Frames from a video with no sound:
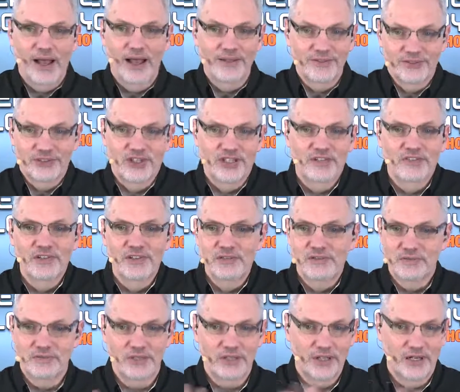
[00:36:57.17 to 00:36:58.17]

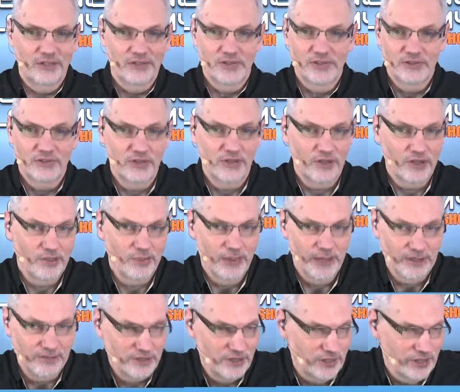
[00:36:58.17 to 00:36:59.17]
Stephen, is talking
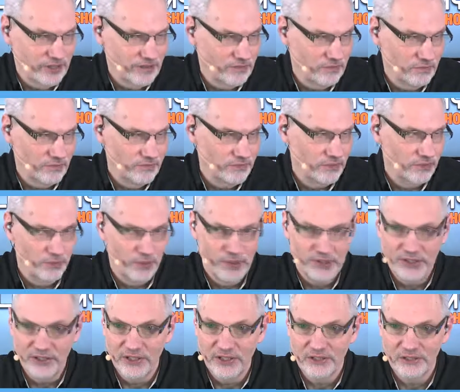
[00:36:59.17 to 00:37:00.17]
about
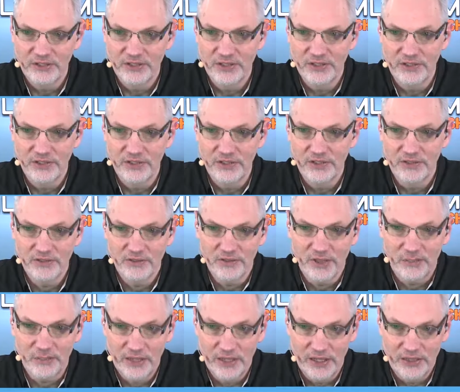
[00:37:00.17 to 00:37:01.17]
putting this in
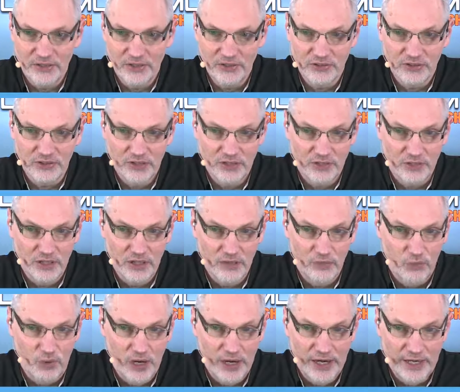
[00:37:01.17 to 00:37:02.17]
something like this in
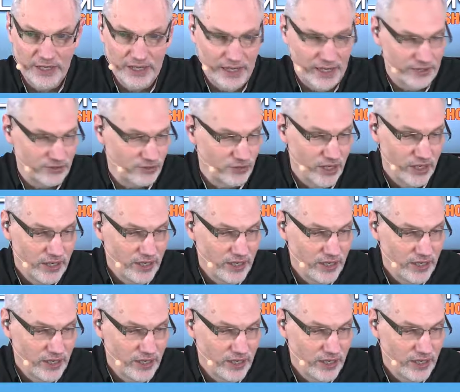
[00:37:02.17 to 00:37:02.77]
Wirecast.